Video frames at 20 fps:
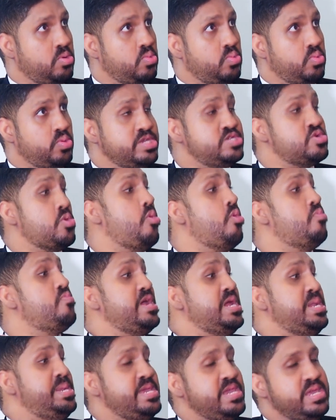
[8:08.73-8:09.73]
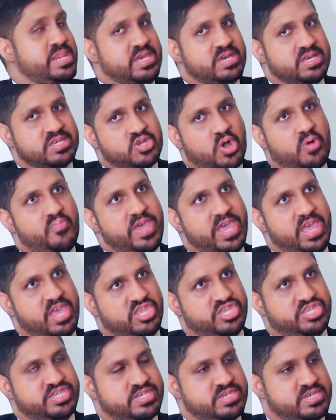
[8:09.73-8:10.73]
who is over 18 years of
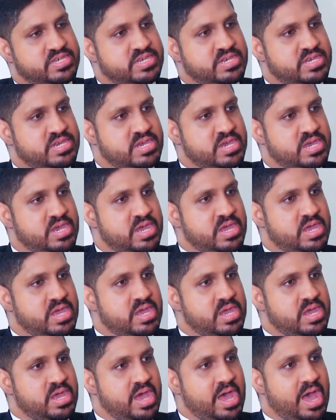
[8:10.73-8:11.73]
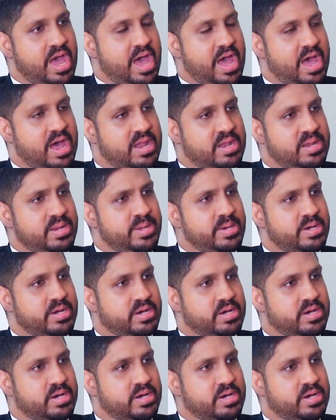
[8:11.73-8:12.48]
age and